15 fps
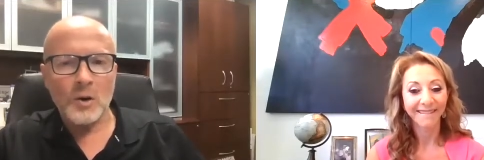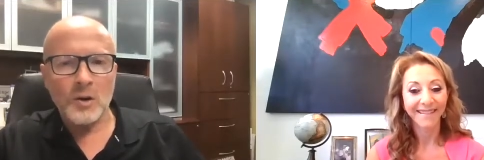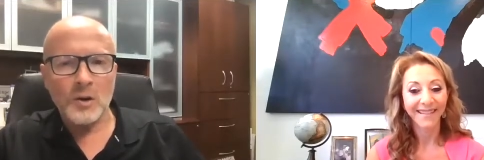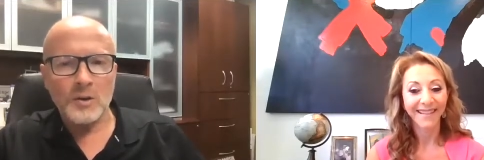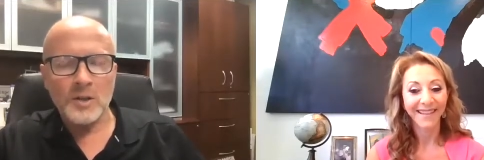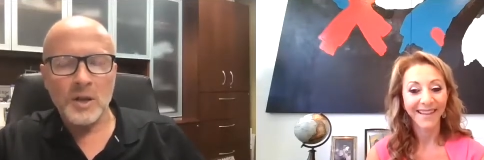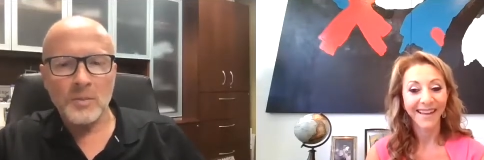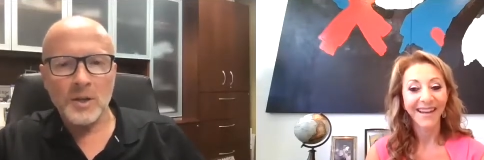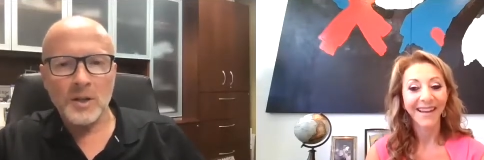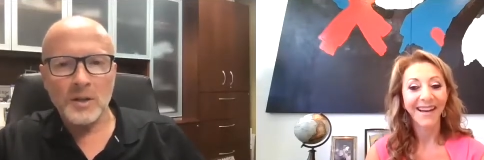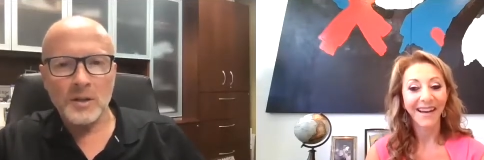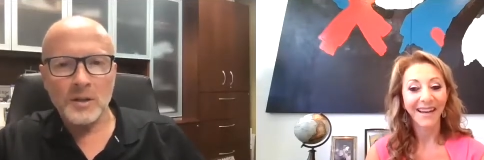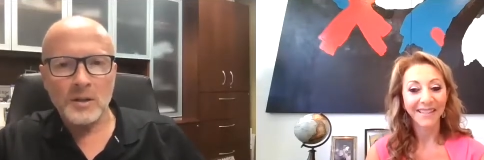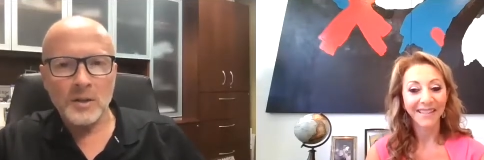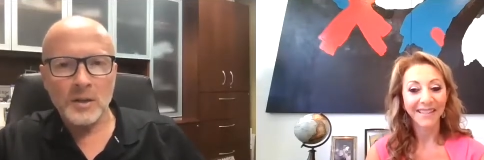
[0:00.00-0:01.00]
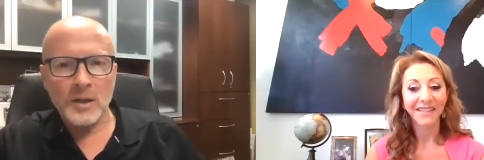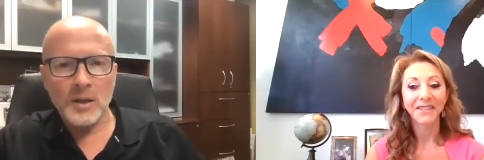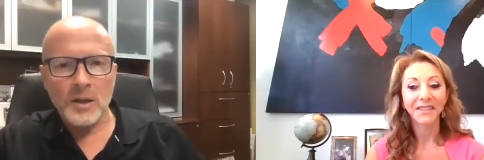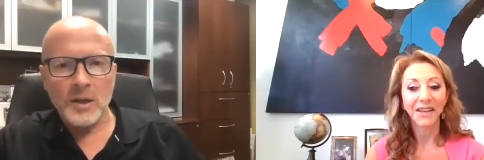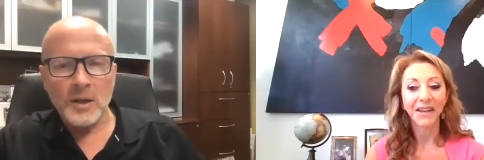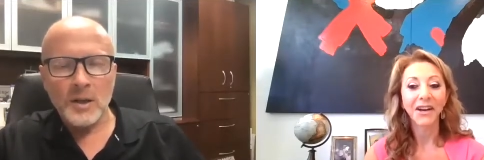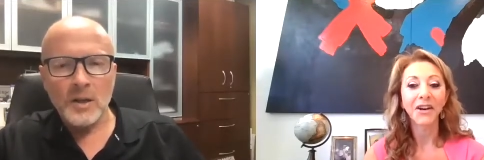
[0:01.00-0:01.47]
Speaker 1: or something?
Speaker 2: I did.
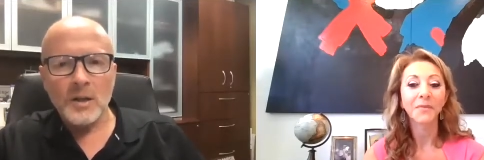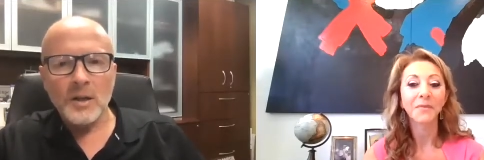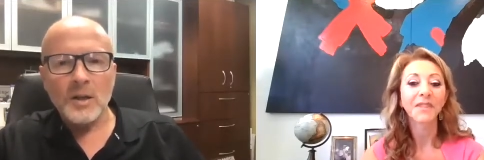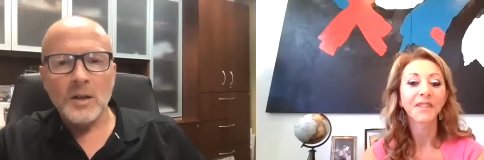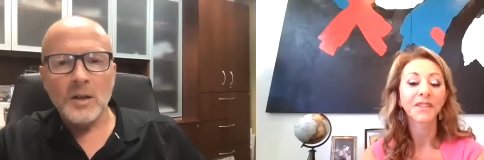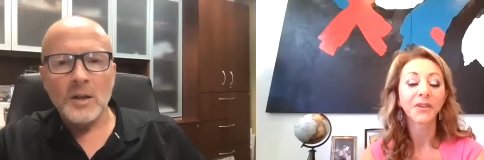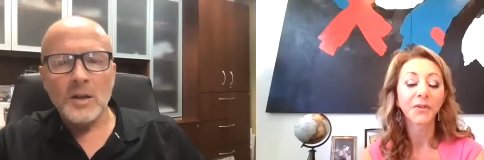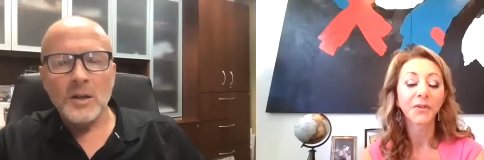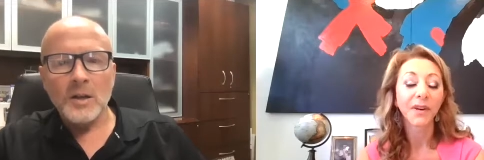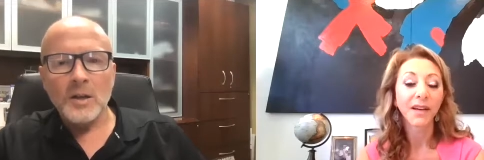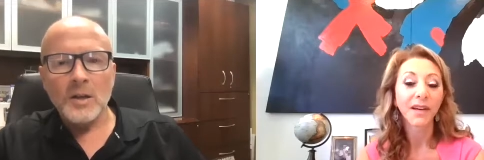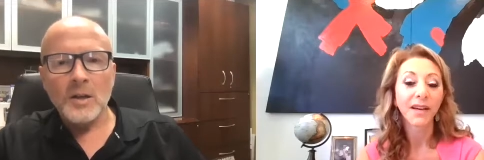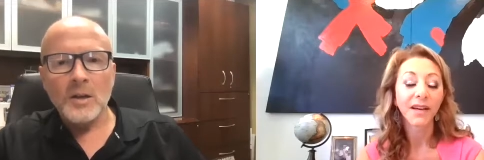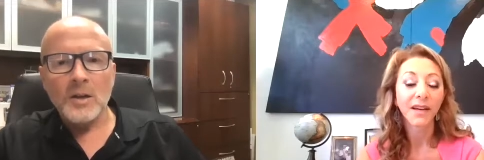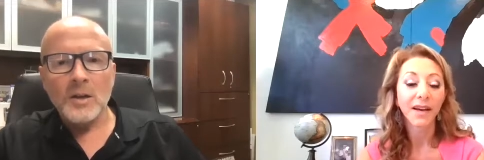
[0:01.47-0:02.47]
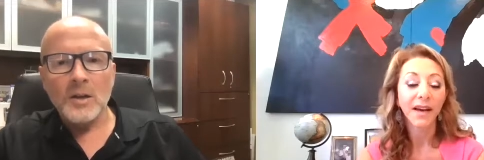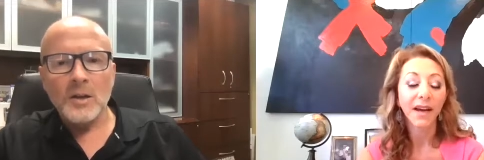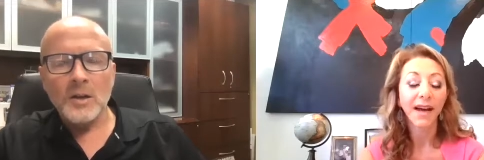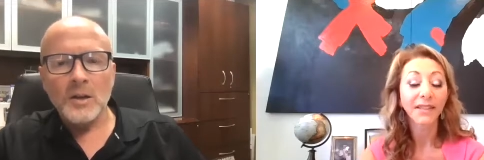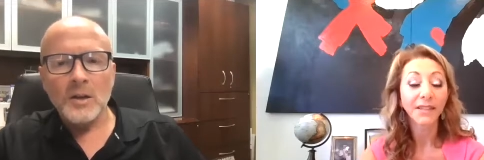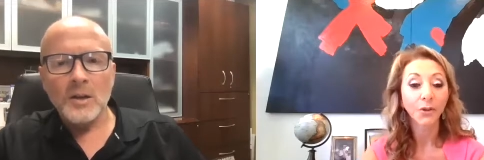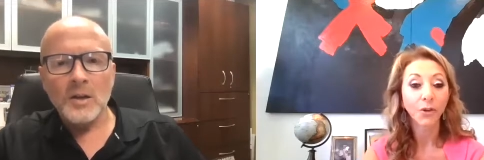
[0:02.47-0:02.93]
Um, so
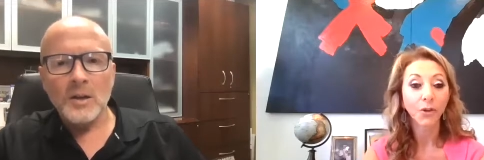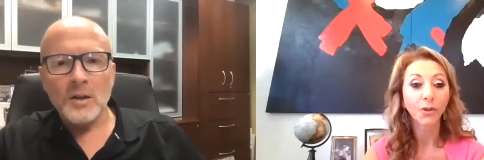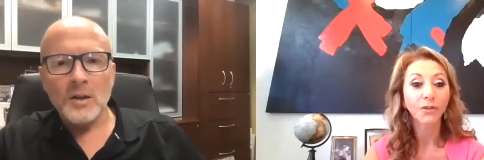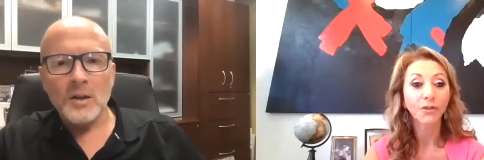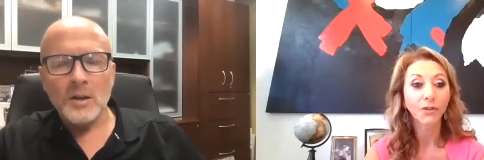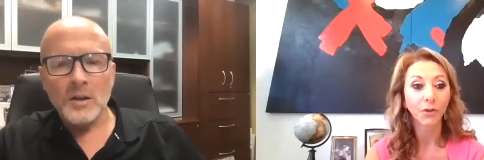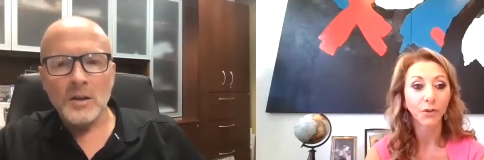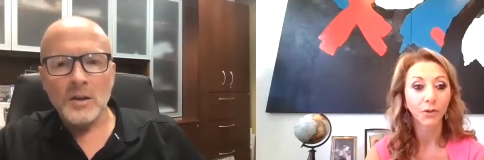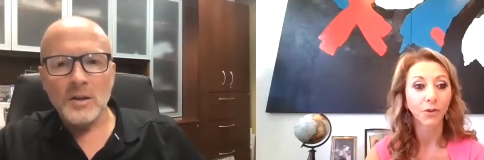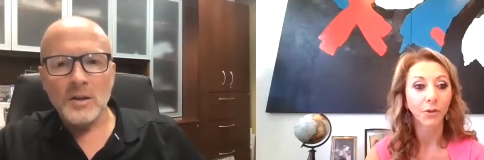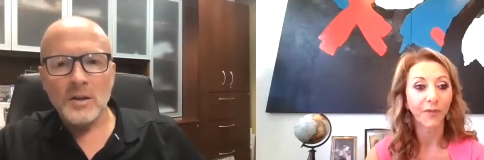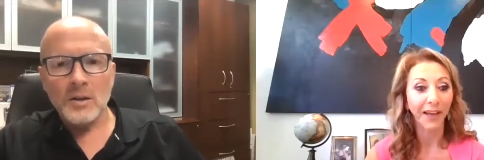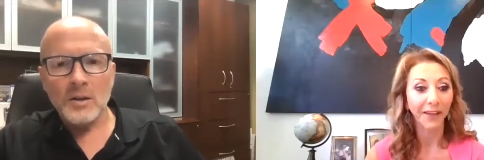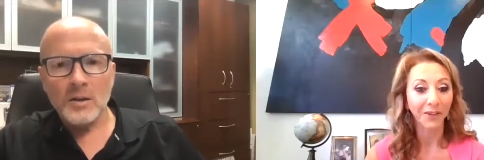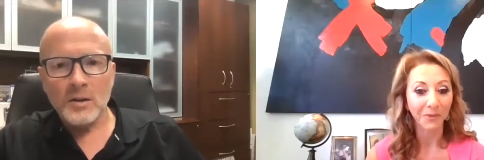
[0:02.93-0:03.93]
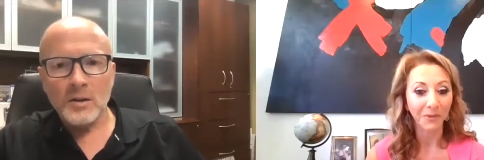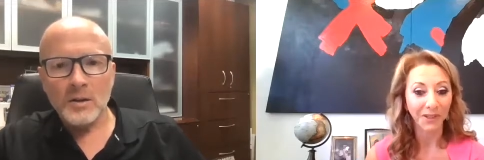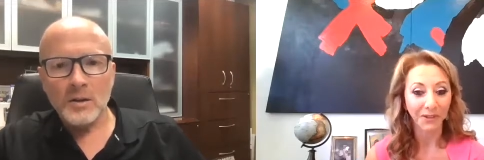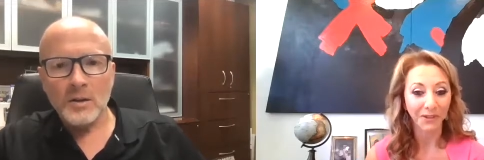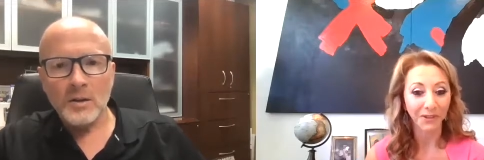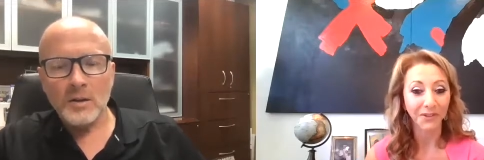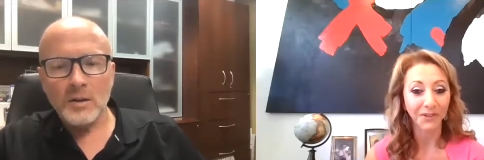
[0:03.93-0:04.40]
I sold door to door vacuum
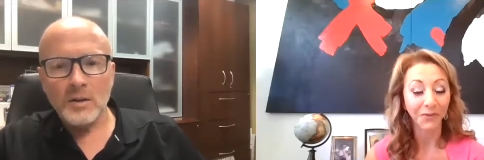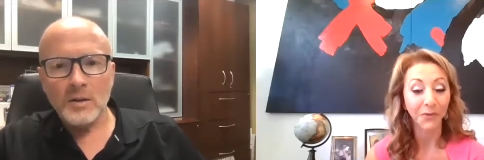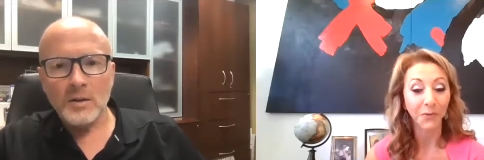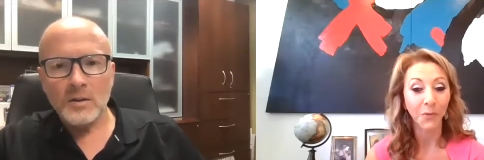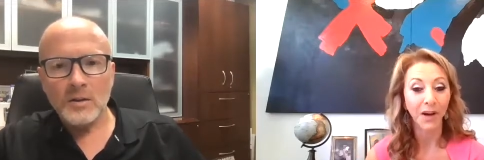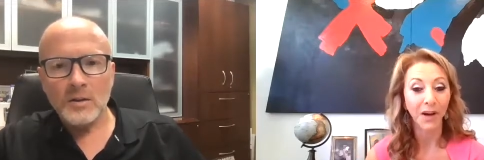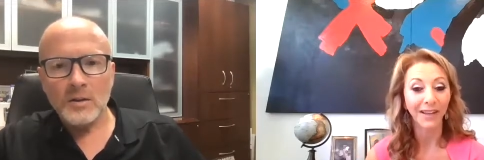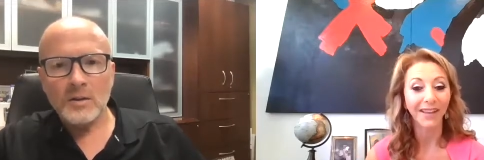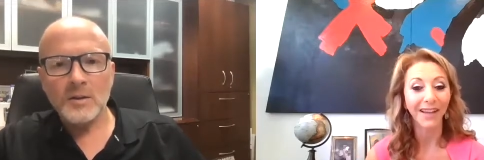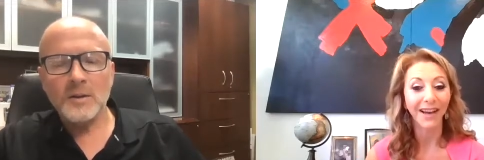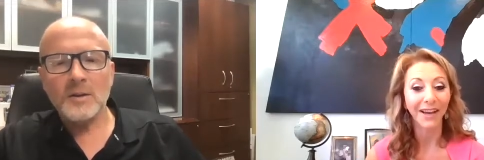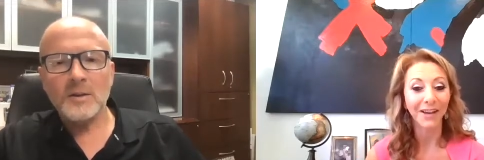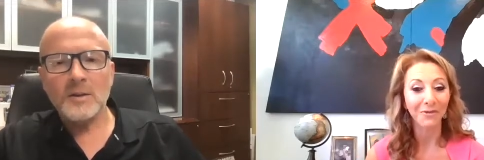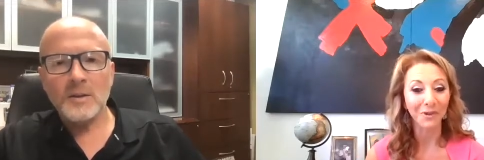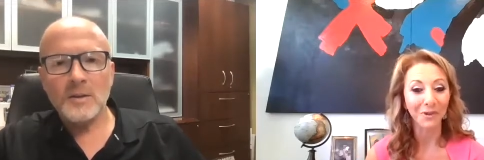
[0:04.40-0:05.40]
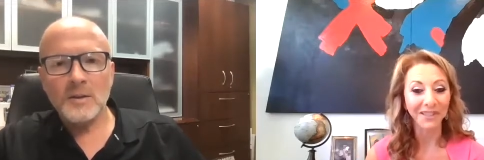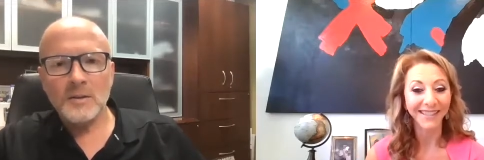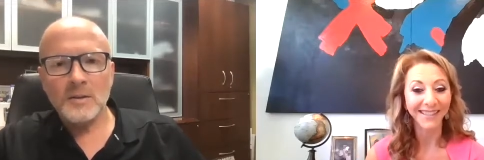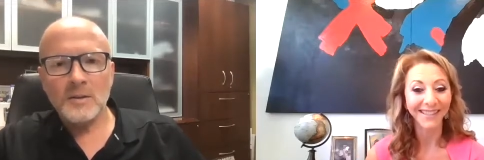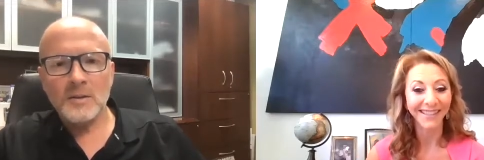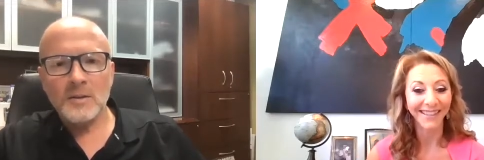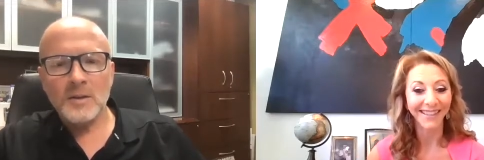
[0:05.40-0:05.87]
cleaners while I
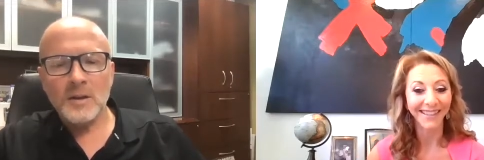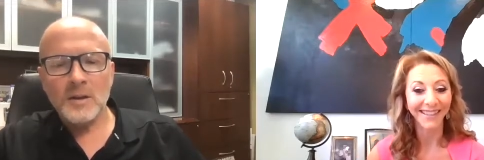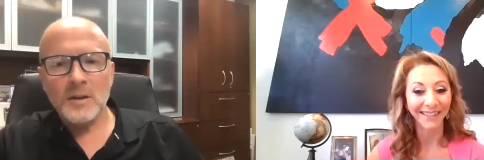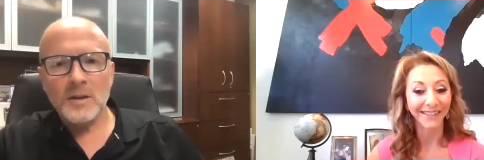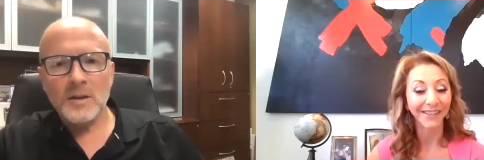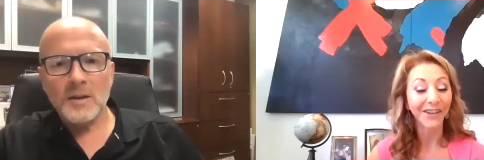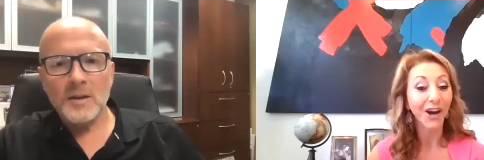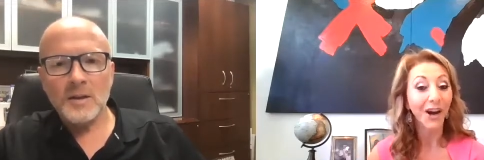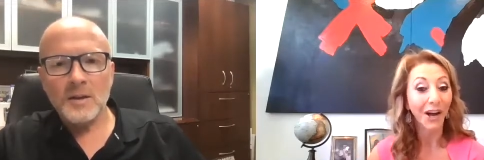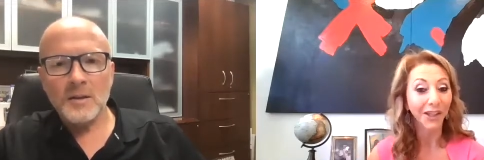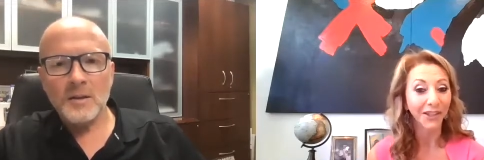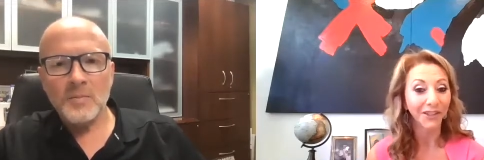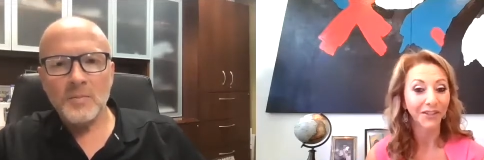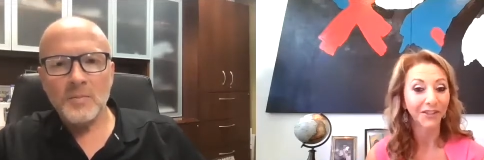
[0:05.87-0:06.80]
was in college